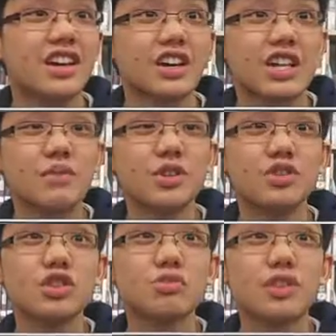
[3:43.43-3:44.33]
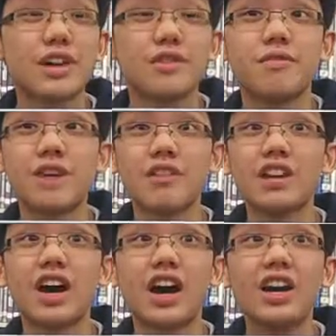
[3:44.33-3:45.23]
temperatures were either very
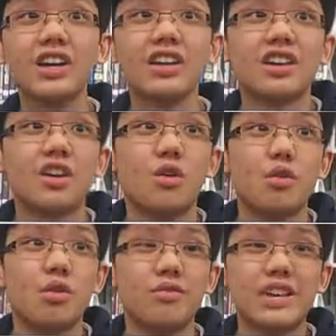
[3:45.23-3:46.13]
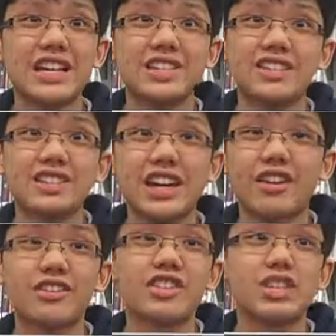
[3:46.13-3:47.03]
hot, as in the air
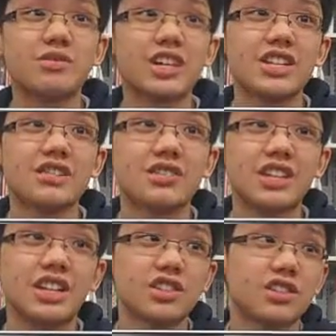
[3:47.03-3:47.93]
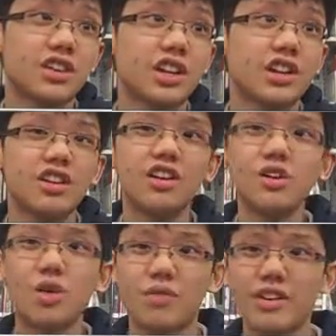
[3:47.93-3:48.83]
conditioning was not turned on at all,
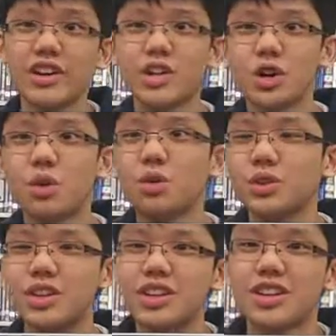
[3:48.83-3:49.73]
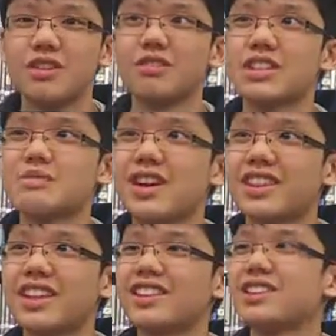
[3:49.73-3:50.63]
or very cold, which meant
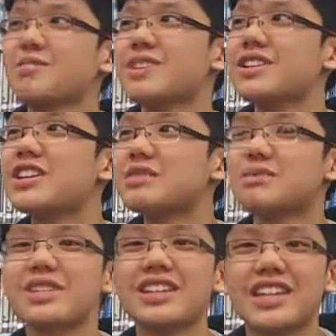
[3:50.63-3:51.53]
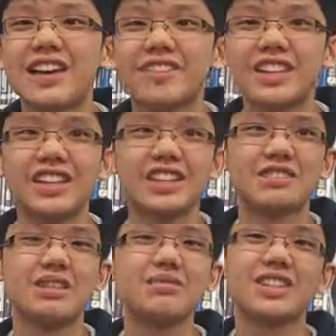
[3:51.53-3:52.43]
that the prisoners were being kept in
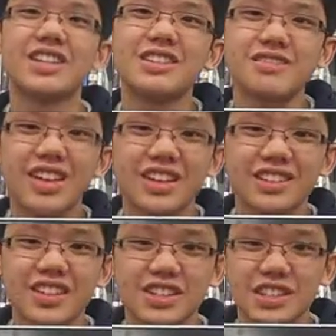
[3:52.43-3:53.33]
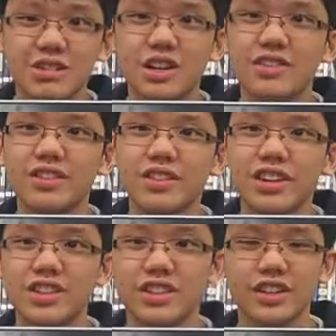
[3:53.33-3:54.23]
extremely inhumane conditions that were often very
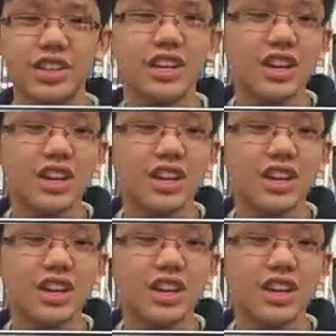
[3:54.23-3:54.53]
dirty.